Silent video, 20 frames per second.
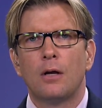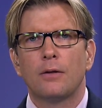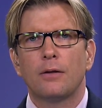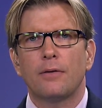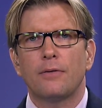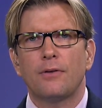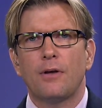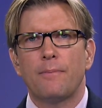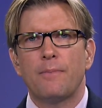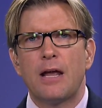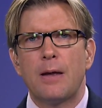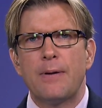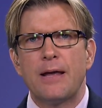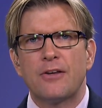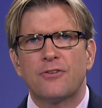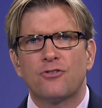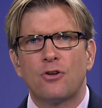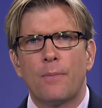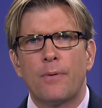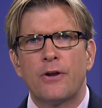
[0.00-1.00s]
That maybe
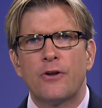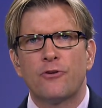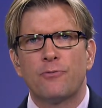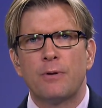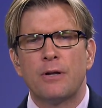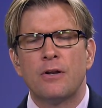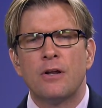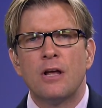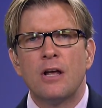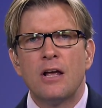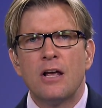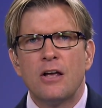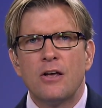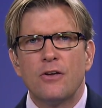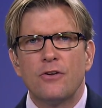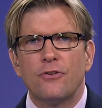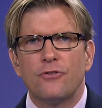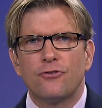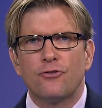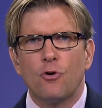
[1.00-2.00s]
as somebody who's been
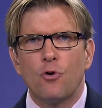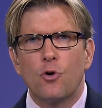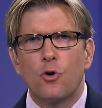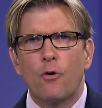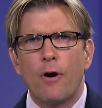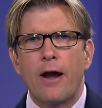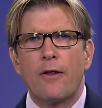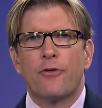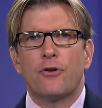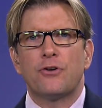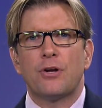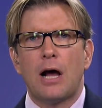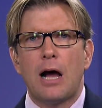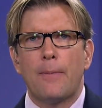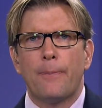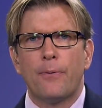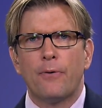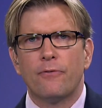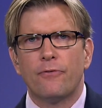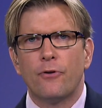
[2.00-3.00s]
so great at the
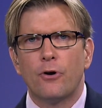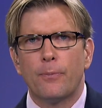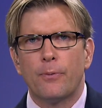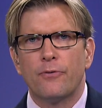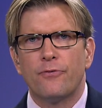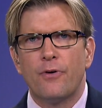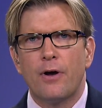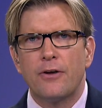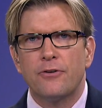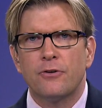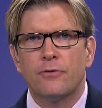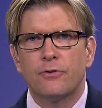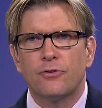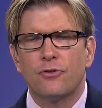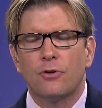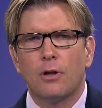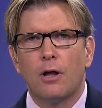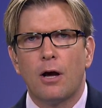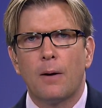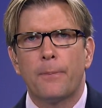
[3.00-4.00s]
top of their profession for
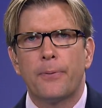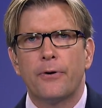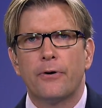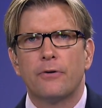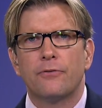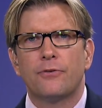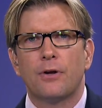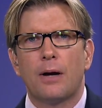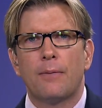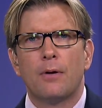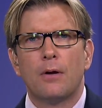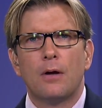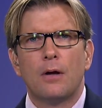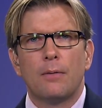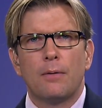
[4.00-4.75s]
such a long period of time,